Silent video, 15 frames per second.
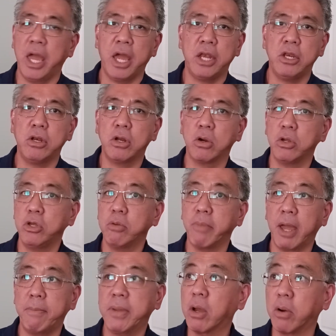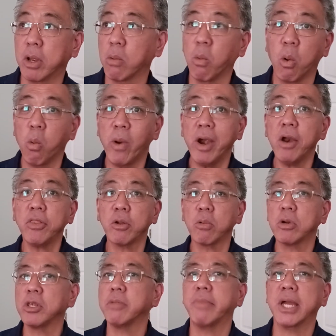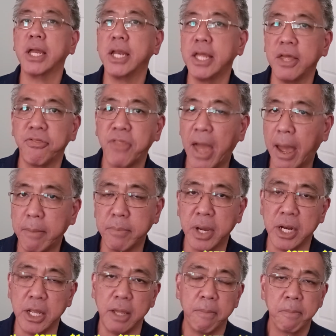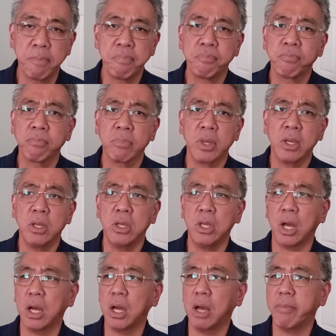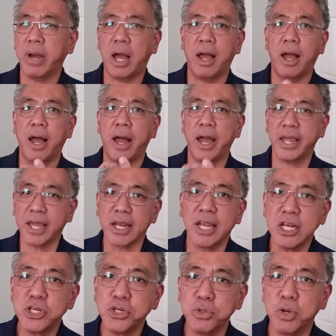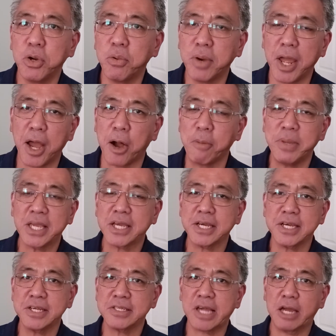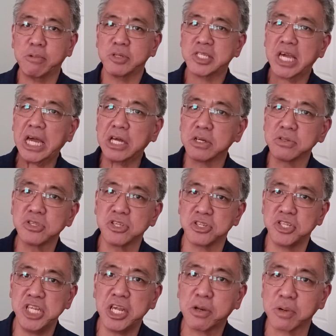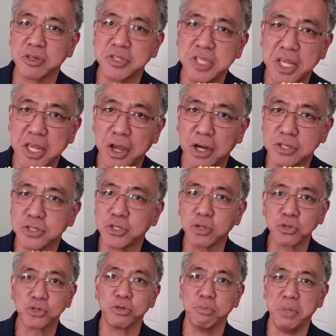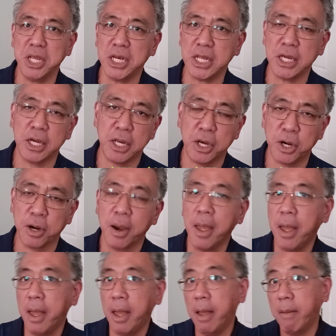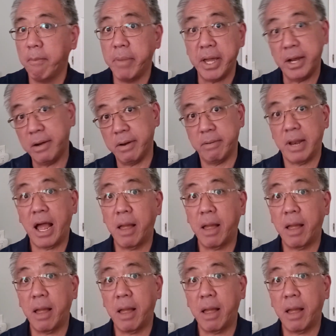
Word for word: And you know, you might be going, well, where in the world am I going to get that money? I can let you know now because I was held to secrecy on social media here, but